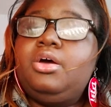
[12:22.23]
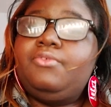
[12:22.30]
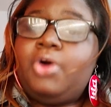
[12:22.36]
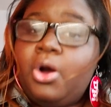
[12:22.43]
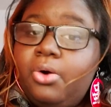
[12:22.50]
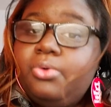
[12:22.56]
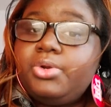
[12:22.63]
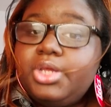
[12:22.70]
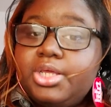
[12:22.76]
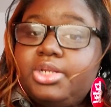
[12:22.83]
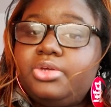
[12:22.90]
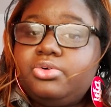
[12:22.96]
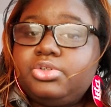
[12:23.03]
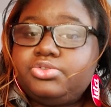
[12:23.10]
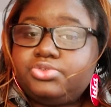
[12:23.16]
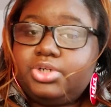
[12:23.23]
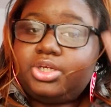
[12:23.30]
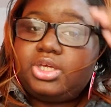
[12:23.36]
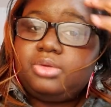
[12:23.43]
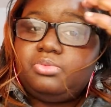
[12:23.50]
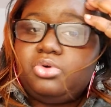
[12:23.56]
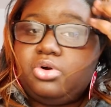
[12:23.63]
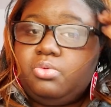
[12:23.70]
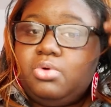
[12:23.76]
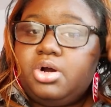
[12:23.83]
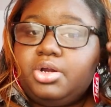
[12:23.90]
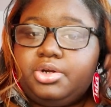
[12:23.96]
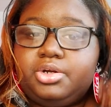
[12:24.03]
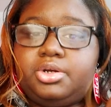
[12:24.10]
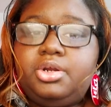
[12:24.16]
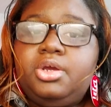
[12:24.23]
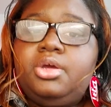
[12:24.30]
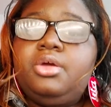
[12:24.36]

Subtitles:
hone in on drinking more water,